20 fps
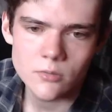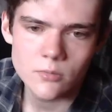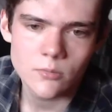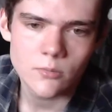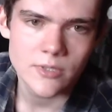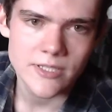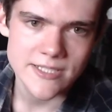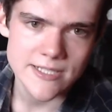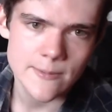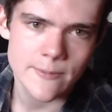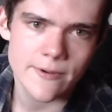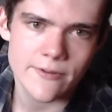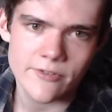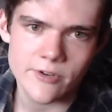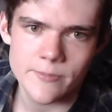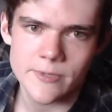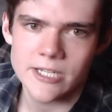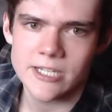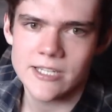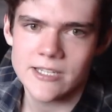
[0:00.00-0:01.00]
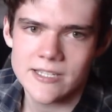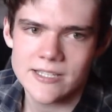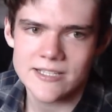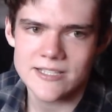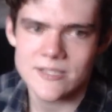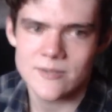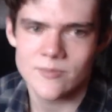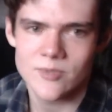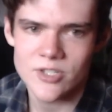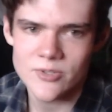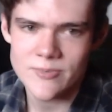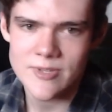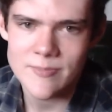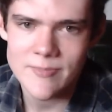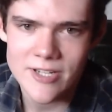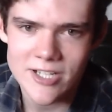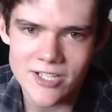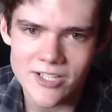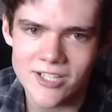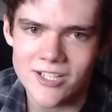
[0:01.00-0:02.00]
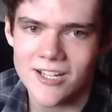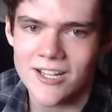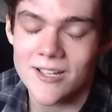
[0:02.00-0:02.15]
What's up, everybody? It's your boy Meme here.